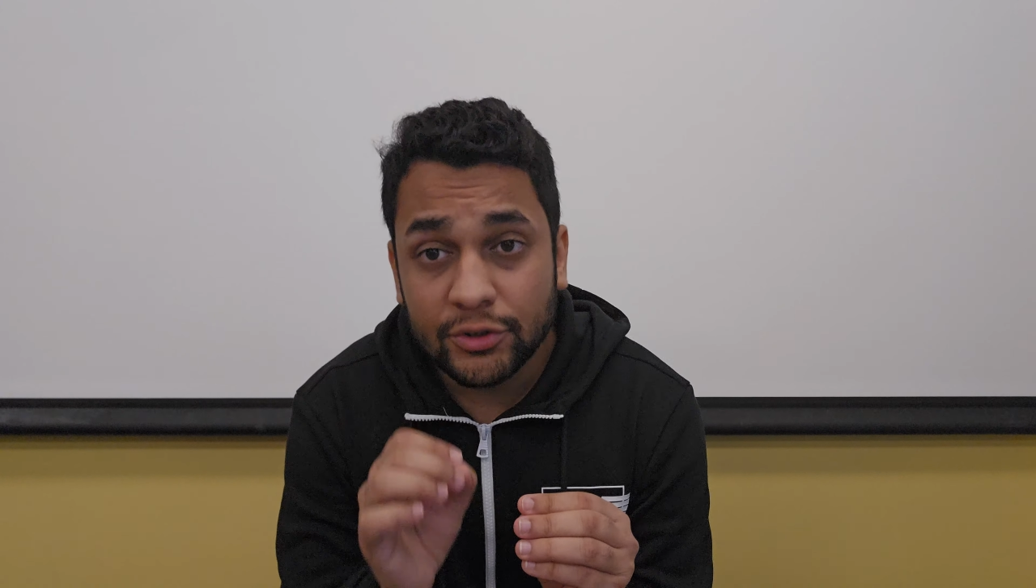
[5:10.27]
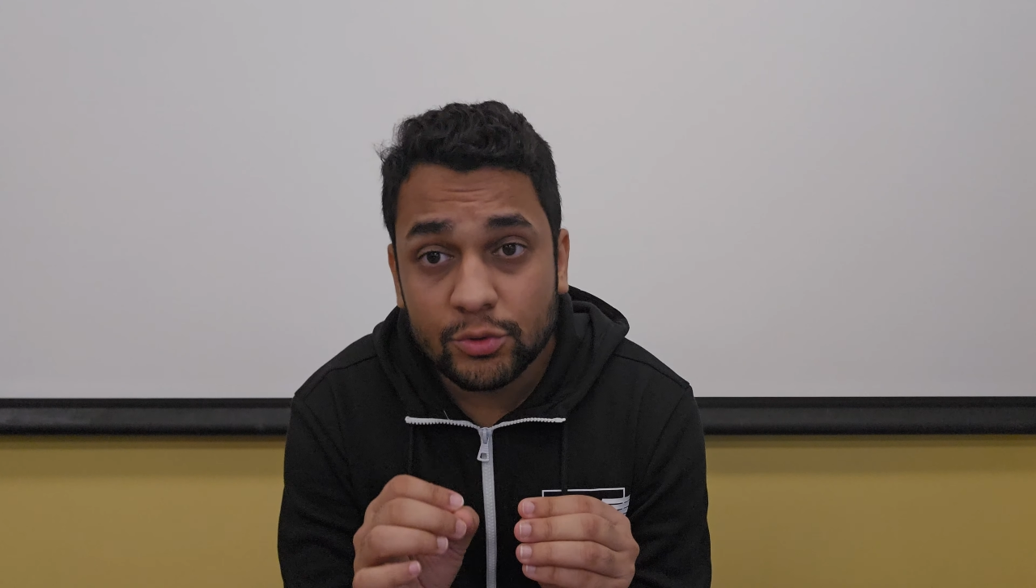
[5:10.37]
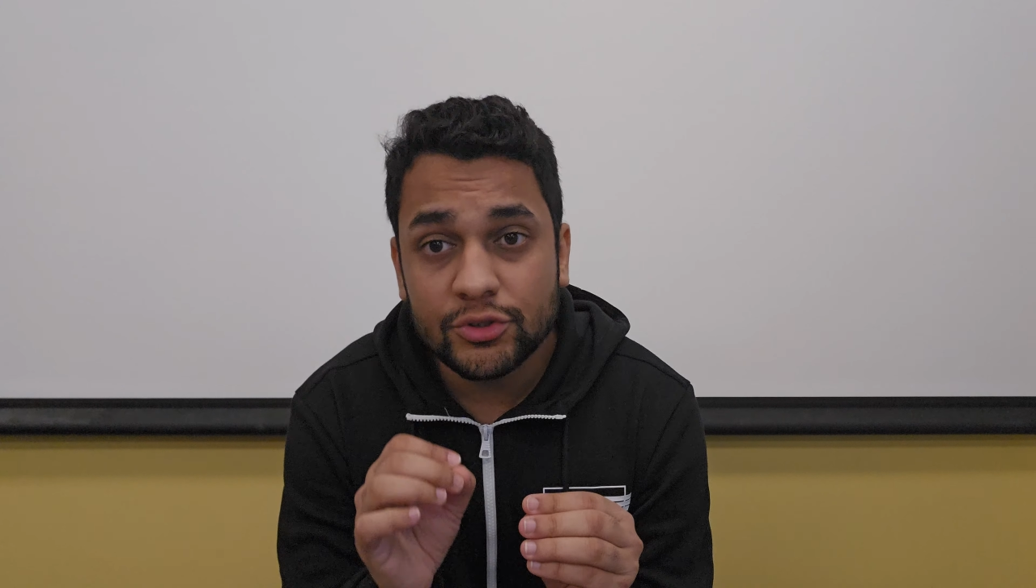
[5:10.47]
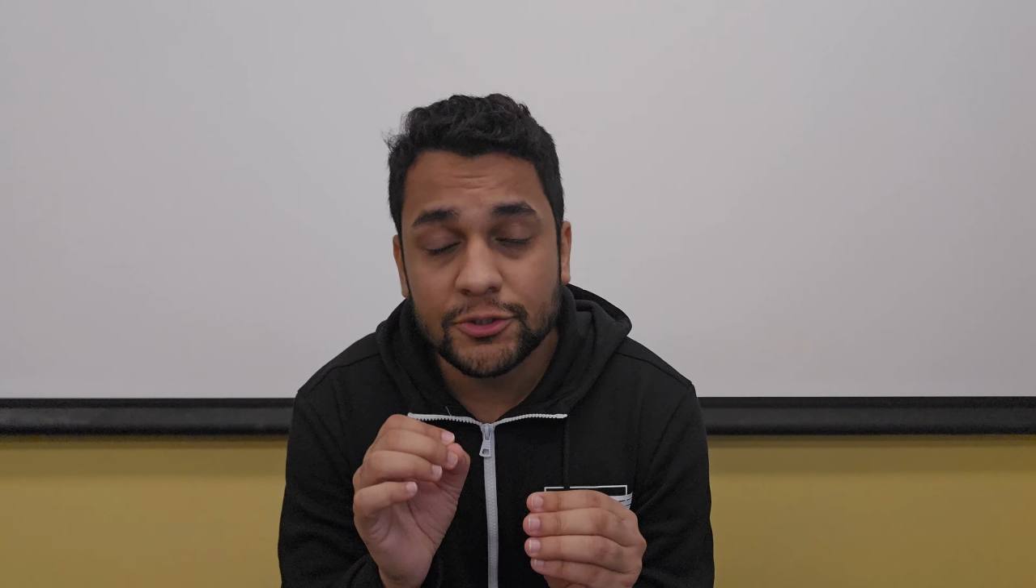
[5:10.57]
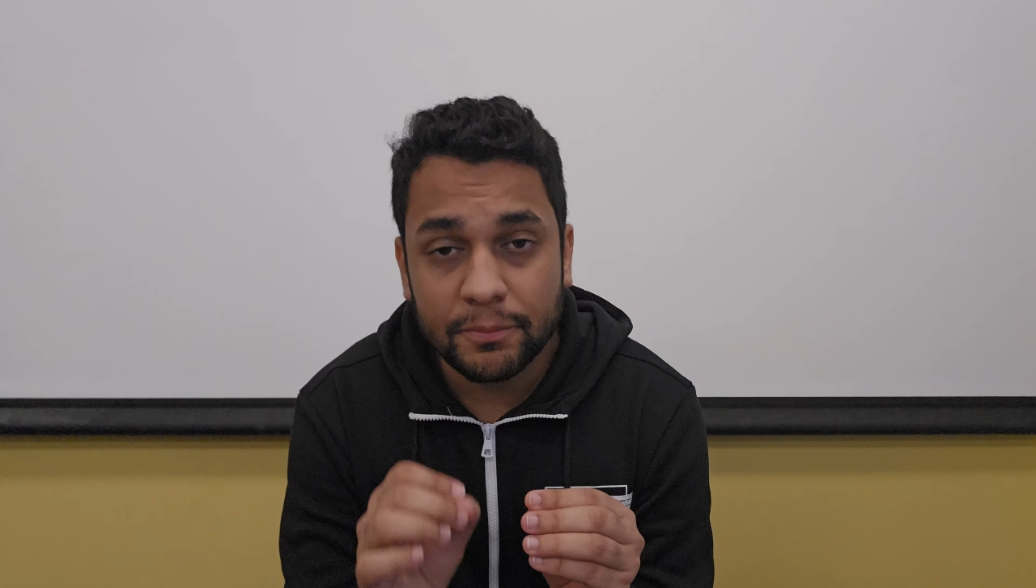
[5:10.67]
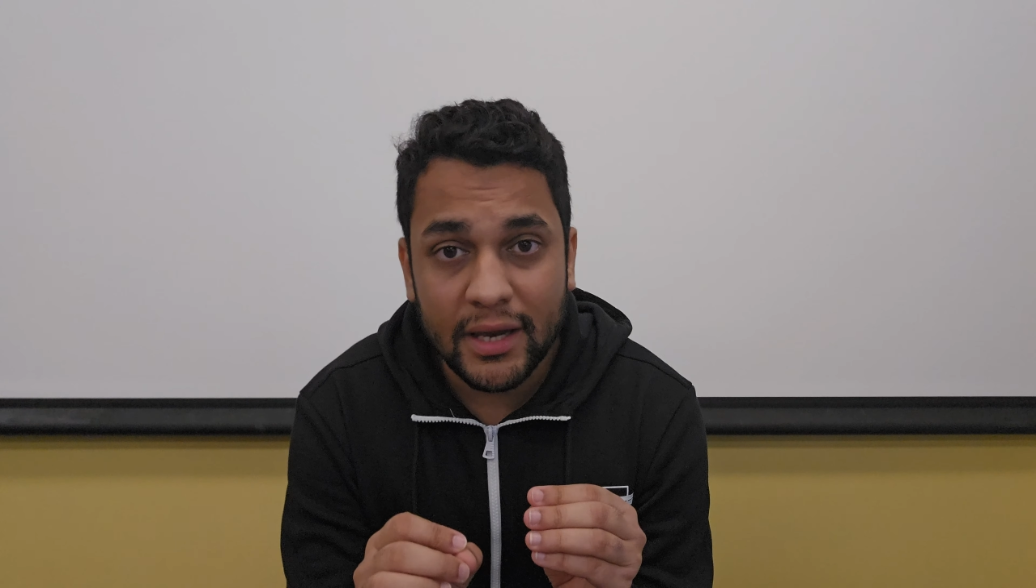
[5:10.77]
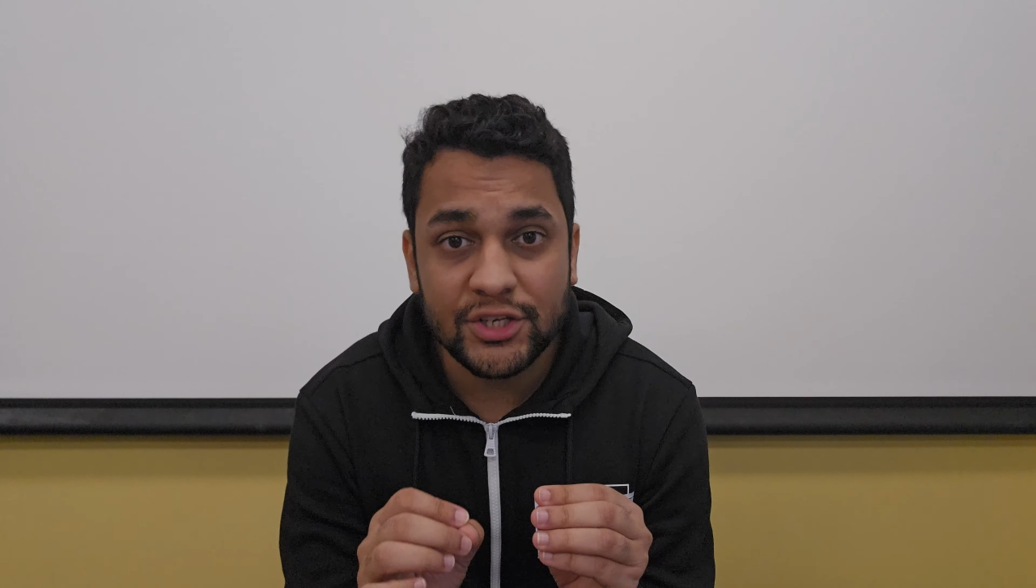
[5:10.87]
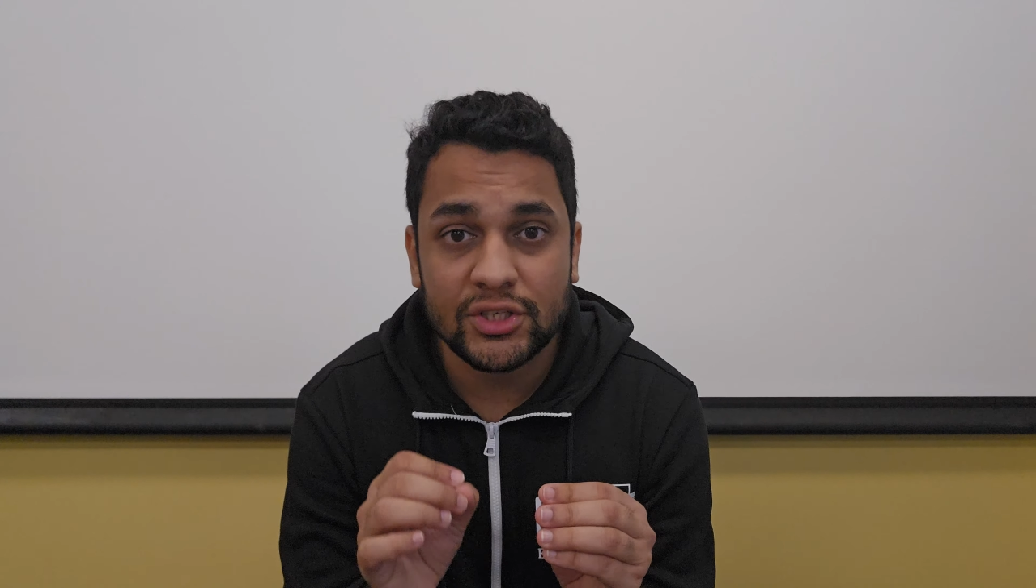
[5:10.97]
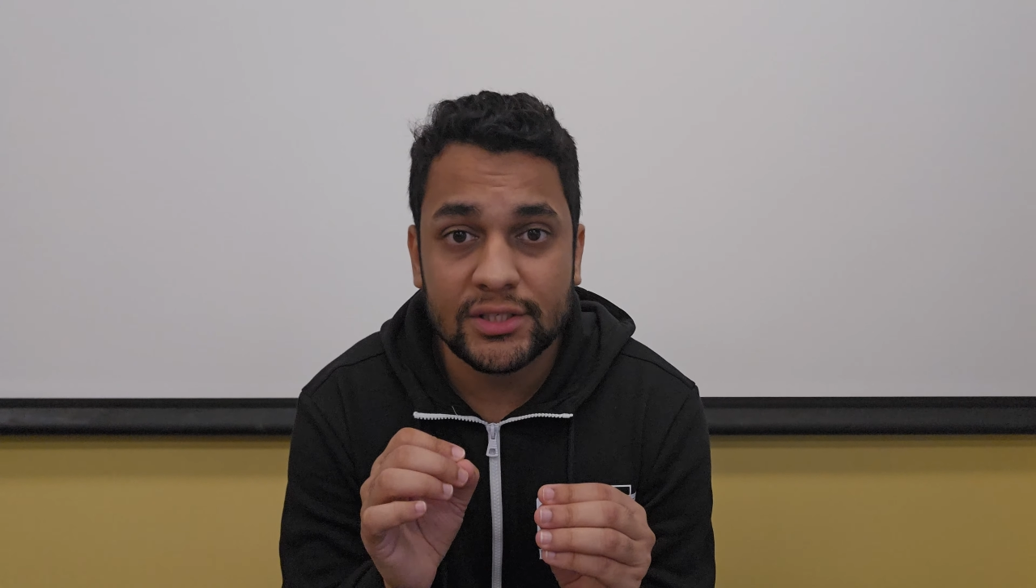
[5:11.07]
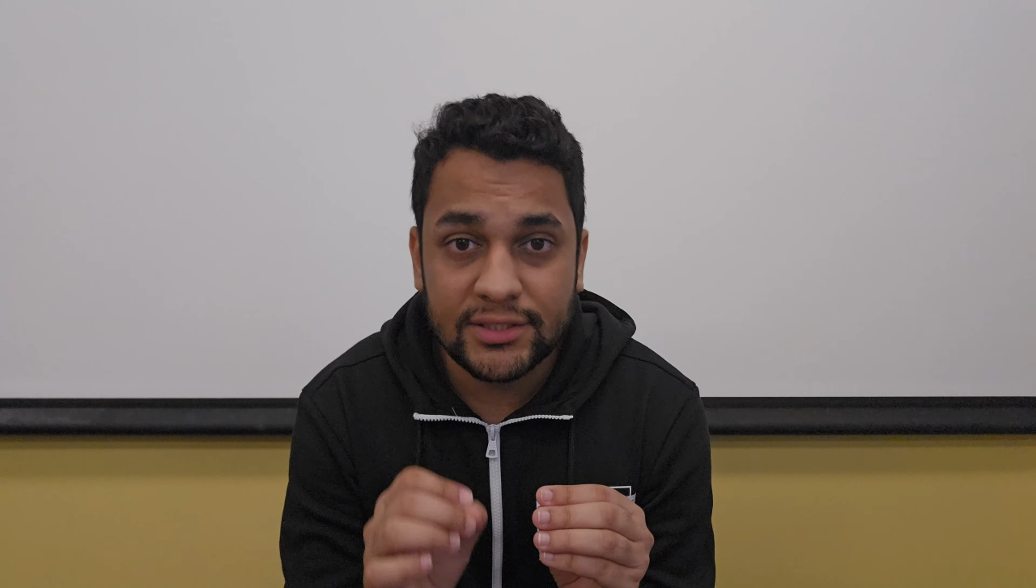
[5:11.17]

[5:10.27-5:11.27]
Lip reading: two special